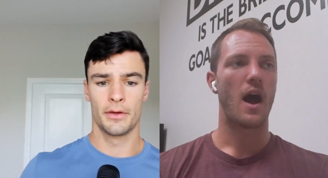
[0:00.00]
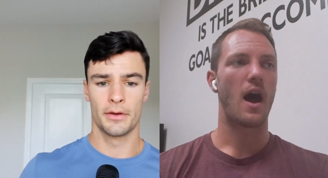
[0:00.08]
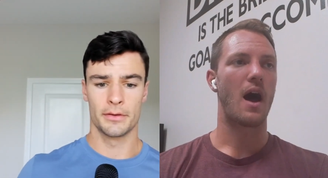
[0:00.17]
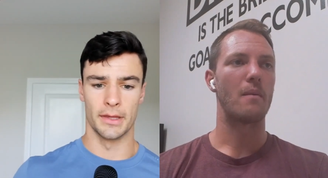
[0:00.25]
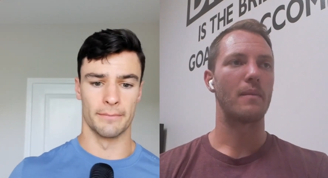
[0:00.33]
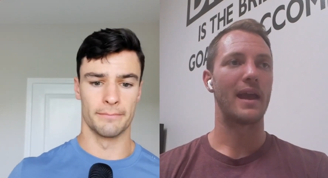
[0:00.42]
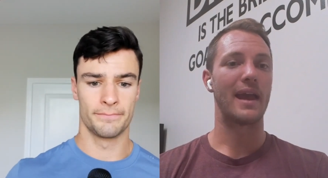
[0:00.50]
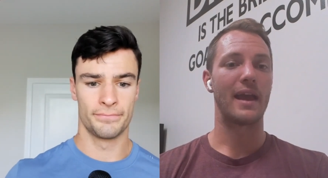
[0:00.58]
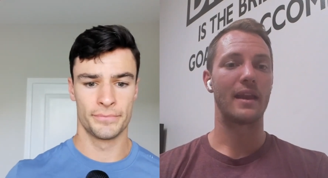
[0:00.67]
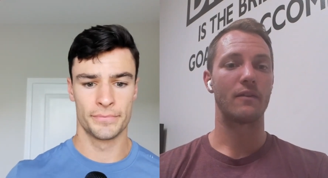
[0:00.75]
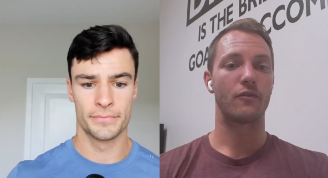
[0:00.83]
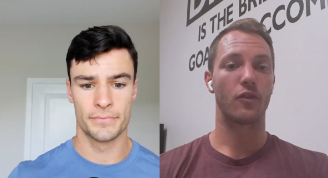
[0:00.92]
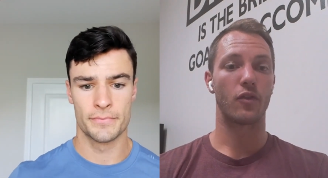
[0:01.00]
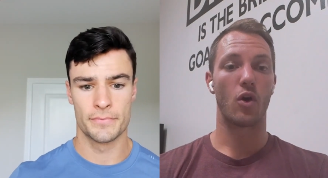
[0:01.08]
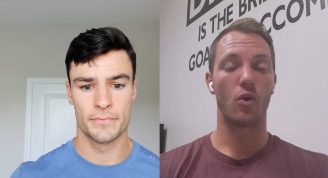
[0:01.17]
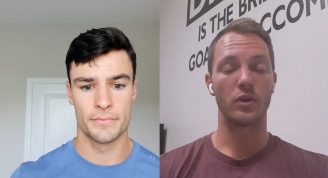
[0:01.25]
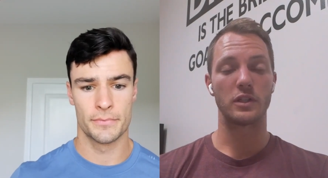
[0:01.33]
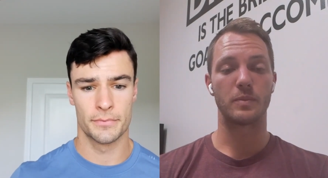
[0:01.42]
Speaker 1: Yeah. Um, and
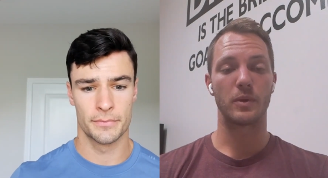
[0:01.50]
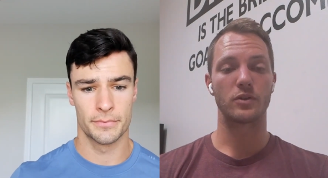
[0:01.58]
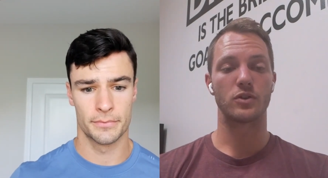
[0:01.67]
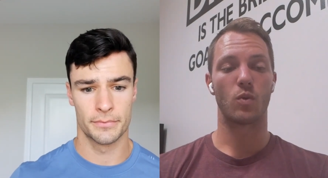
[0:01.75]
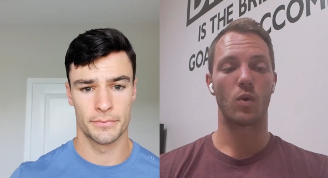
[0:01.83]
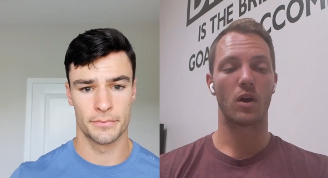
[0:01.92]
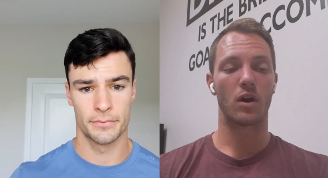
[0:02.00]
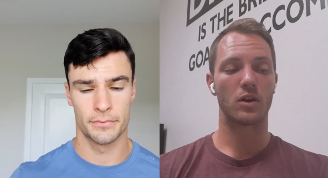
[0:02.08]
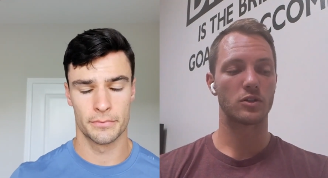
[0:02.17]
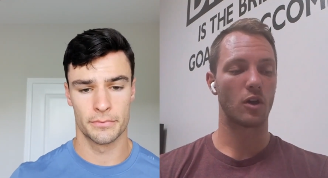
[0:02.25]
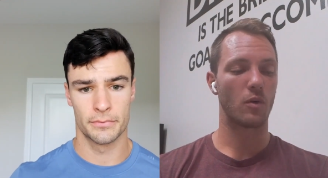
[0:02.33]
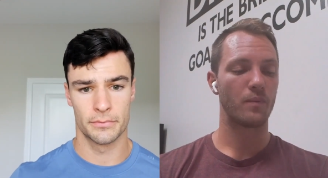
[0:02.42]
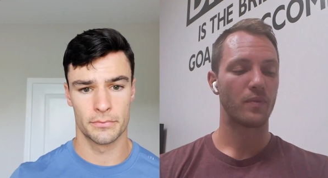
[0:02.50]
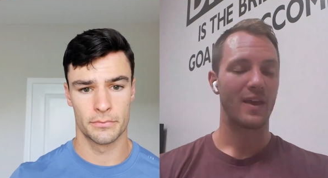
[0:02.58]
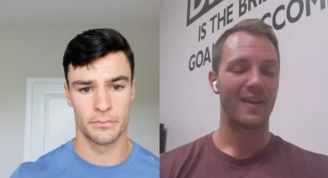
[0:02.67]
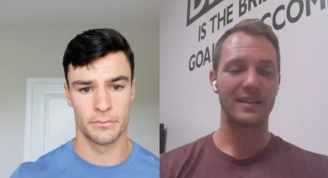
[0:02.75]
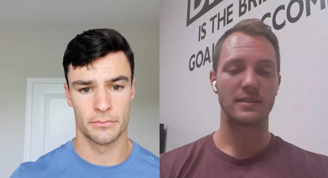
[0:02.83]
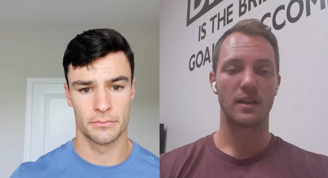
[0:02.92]
for the Holy Spirit to work.
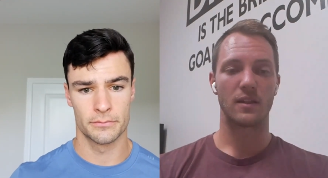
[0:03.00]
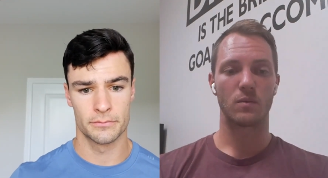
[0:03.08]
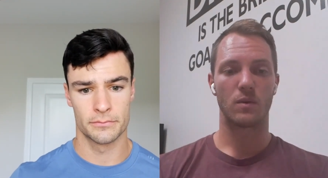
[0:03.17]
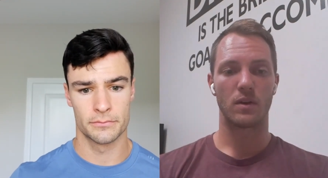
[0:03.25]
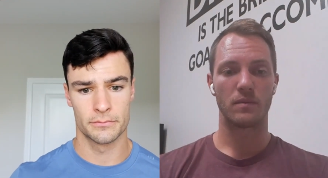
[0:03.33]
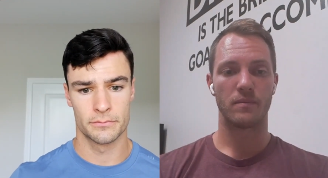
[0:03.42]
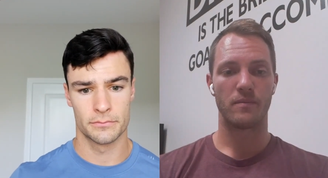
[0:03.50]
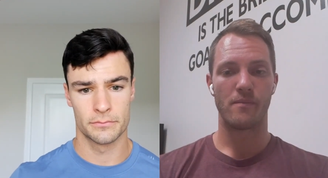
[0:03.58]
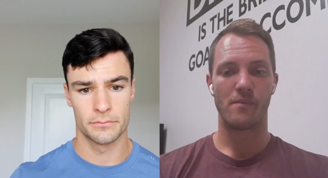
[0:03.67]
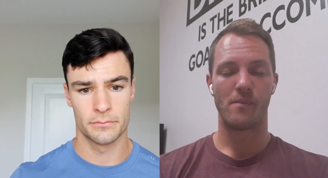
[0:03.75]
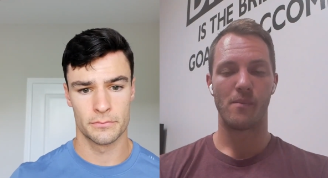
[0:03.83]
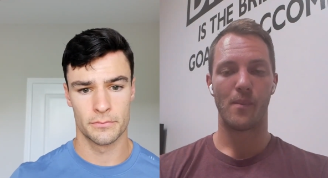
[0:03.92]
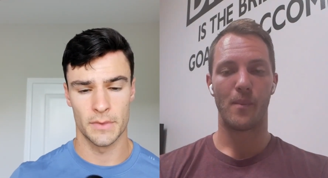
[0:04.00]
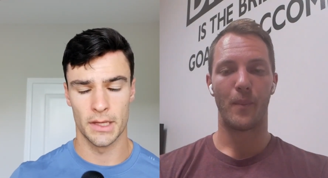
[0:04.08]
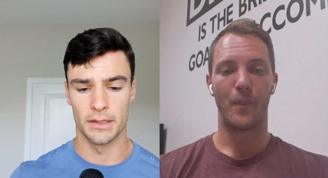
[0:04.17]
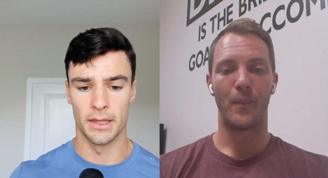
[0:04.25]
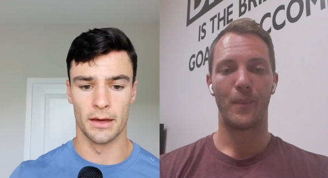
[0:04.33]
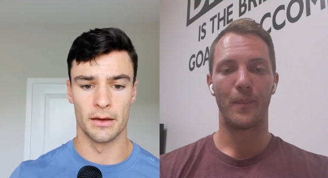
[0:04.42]
So that's another one.
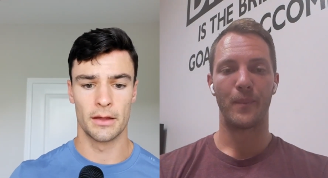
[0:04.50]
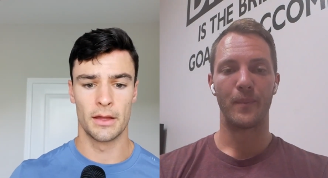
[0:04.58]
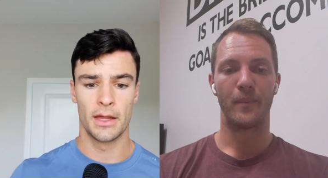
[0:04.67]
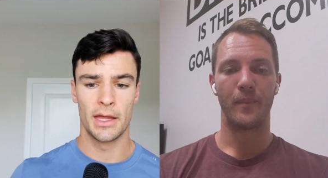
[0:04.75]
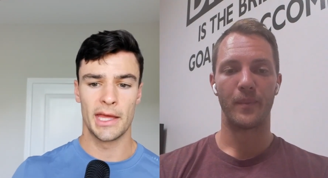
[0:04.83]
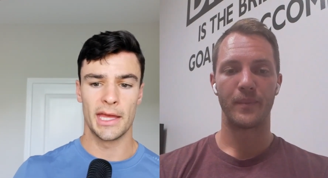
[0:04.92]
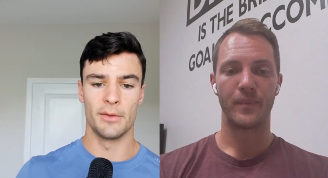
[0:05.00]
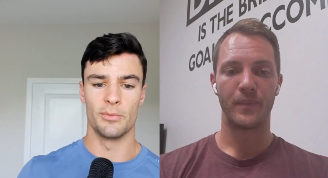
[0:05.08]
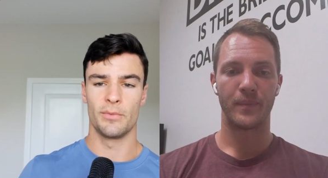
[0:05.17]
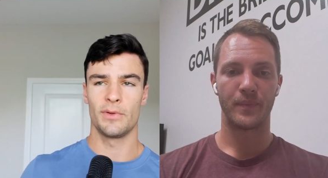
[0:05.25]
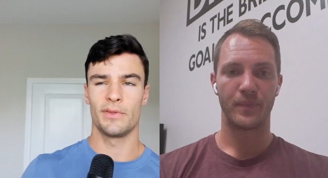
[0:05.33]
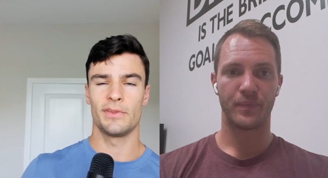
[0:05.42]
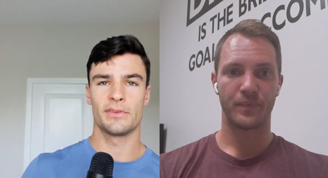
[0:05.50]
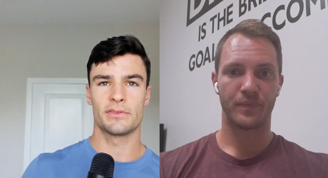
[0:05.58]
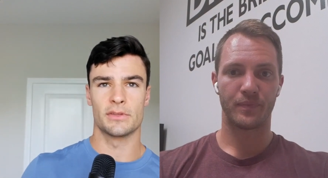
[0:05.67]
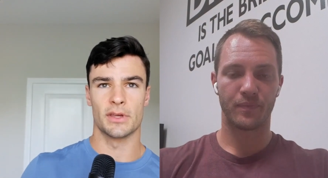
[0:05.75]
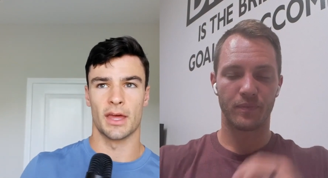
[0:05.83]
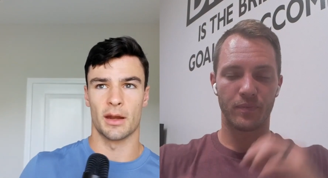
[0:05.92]
Speaker 2: Yeah. And
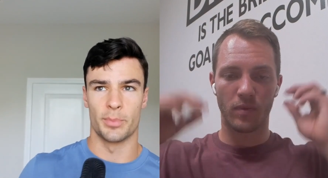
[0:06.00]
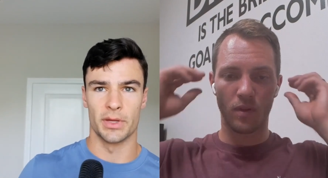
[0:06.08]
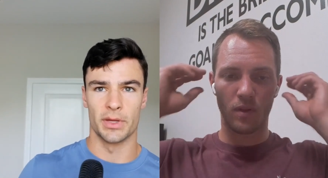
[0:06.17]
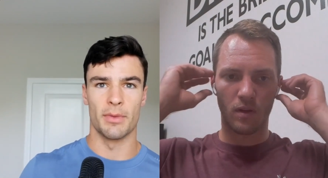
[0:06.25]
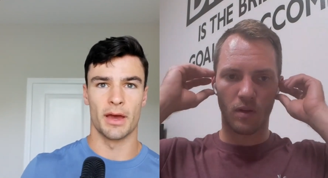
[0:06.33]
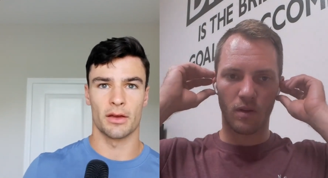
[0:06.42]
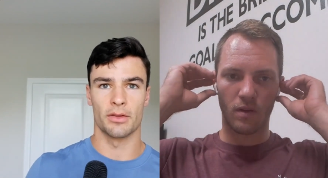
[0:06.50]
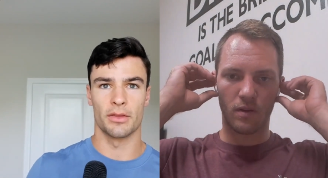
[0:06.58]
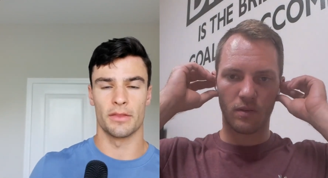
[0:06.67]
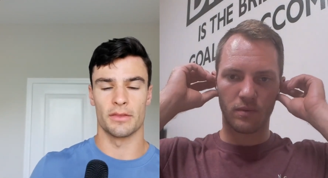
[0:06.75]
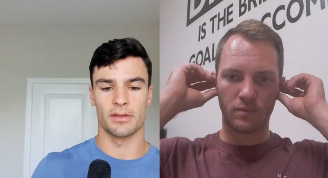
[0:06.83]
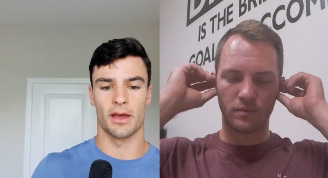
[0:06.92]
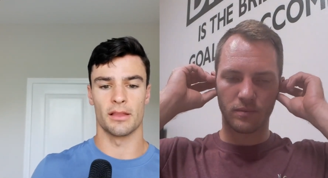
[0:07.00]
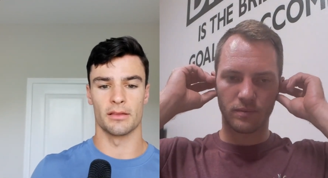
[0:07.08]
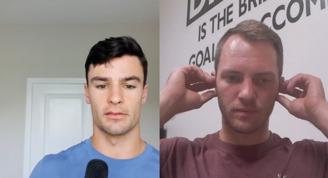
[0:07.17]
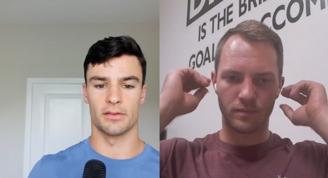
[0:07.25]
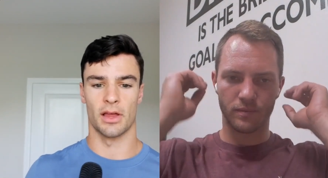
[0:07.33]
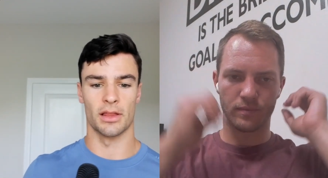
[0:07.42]
to kind of piggyback on that, the
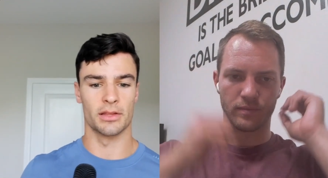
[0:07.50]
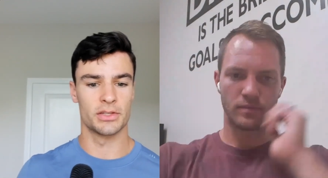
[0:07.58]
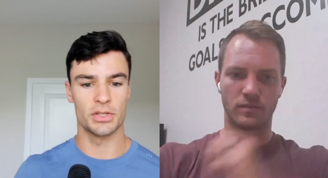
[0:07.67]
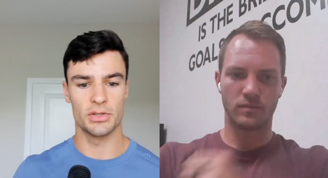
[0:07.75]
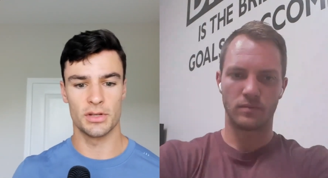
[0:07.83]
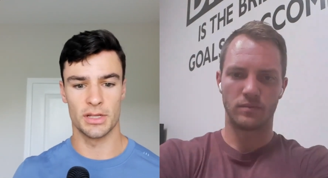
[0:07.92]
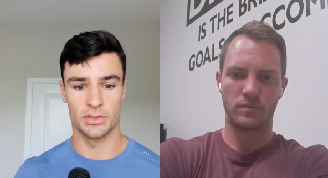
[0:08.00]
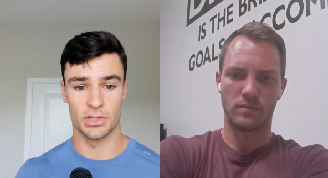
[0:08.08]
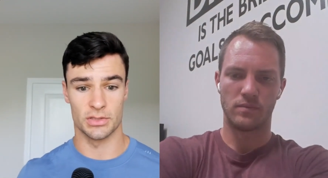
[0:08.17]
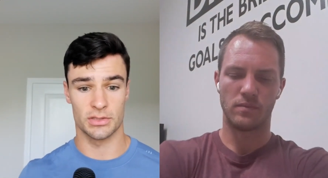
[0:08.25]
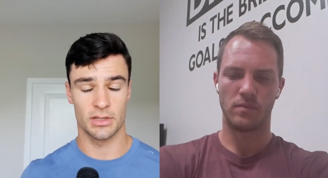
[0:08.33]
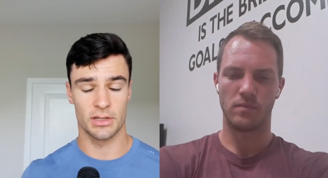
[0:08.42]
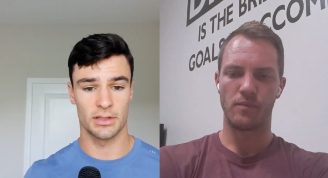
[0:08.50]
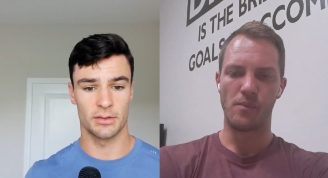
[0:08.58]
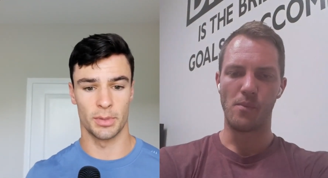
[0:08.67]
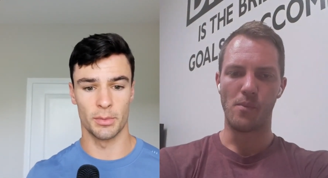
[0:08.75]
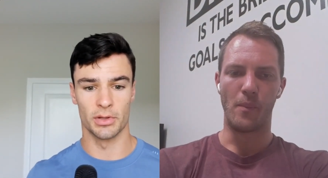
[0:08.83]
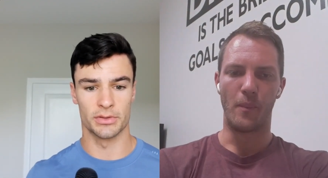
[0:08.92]
silent solitude is just
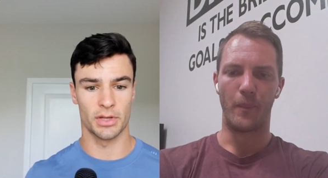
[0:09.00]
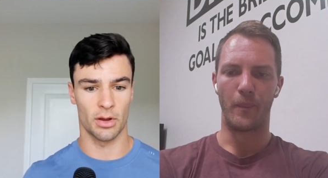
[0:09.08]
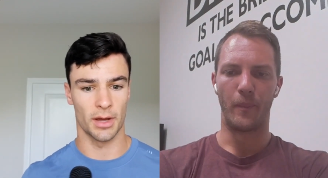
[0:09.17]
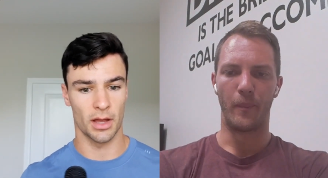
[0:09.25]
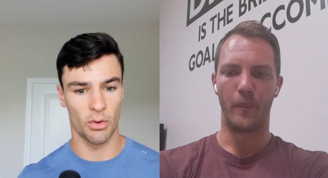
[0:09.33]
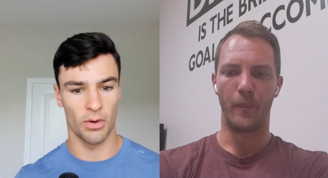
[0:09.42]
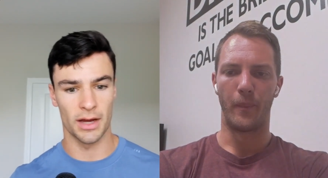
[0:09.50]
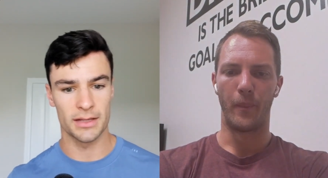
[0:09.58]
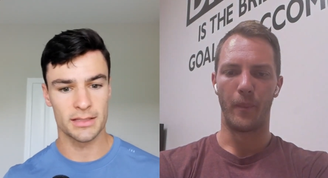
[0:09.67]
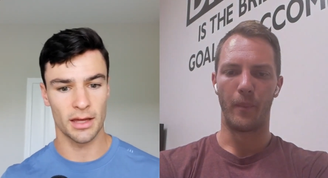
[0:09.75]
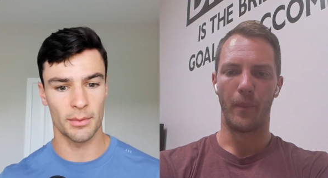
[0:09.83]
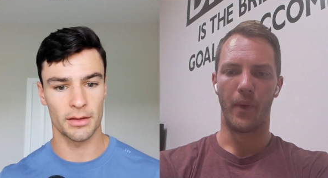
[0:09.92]
people talk about quiet time a